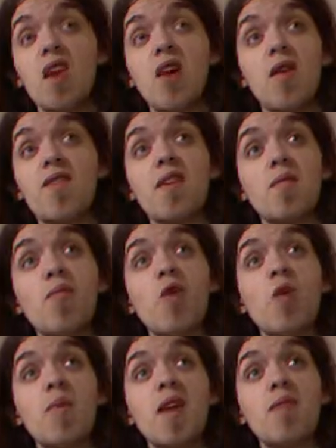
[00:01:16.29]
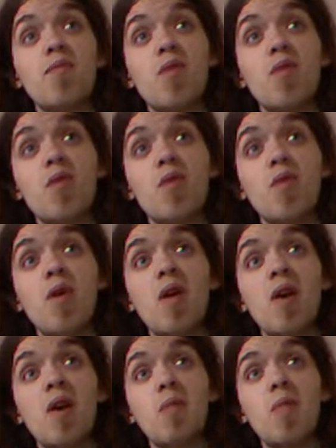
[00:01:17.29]
I think more people
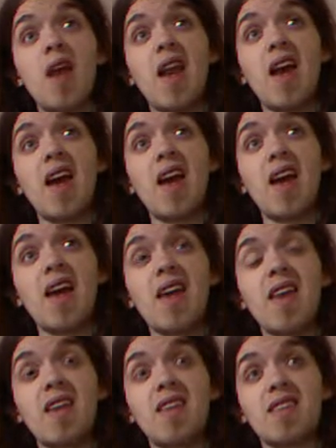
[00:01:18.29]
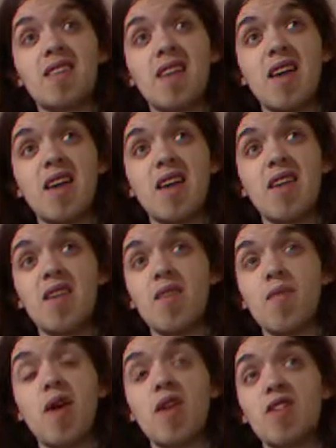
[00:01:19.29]
play, say,
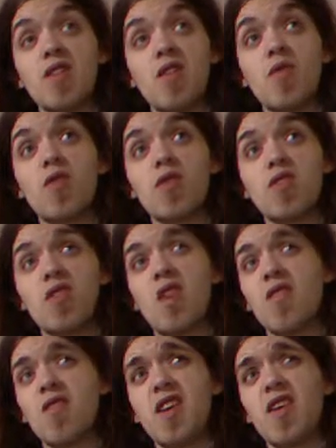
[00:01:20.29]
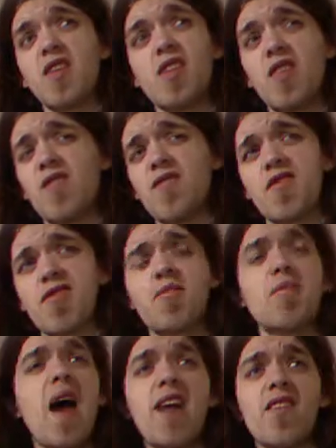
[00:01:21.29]
I don't know what's the overly iconic
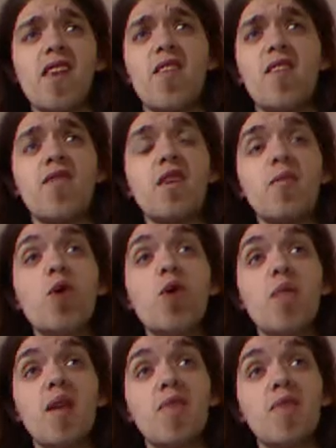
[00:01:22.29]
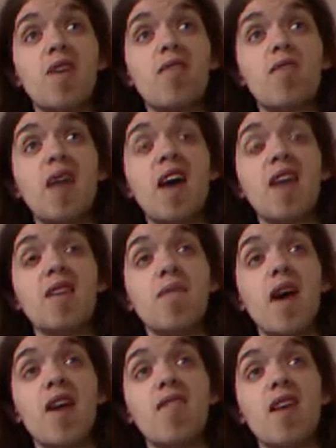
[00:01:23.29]
fan, Mario. I think more people have played
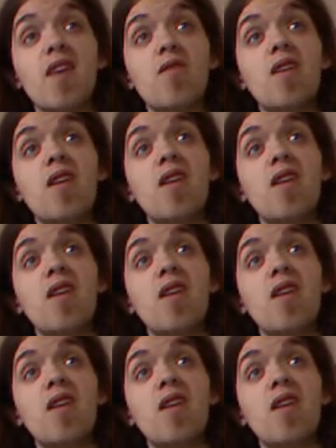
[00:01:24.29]
Mario